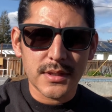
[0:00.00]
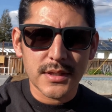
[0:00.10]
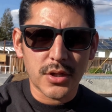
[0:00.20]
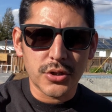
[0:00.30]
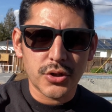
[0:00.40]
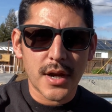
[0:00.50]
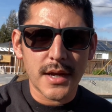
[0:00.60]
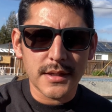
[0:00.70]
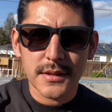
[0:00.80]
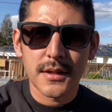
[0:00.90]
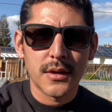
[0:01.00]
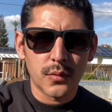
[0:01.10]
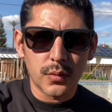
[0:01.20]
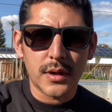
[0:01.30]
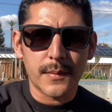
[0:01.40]
this all dries,
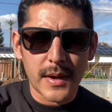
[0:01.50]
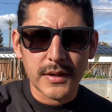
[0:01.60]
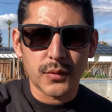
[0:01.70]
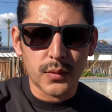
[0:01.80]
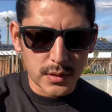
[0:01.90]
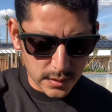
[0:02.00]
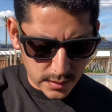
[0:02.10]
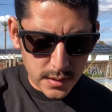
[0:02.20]
we'll get back to work.